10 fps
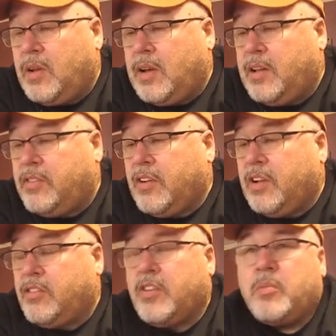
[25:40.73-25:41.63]
It's not
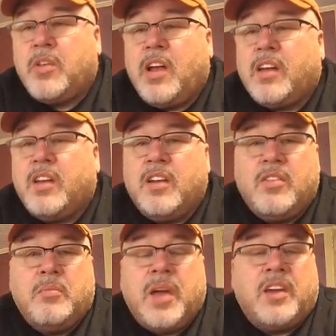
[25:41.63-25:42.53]
something I can
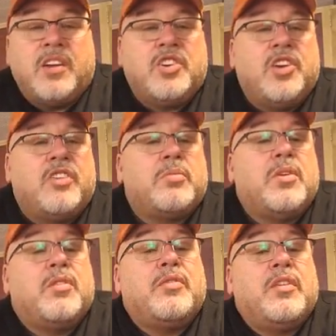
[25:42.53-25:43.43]
make an
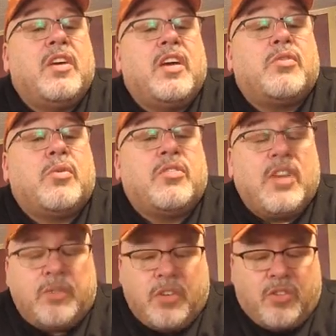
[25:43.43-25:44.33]
adjustment and fix. We'll just
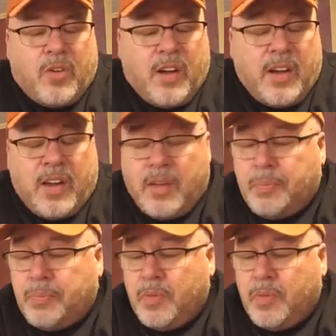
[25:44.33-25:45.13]
have to try it.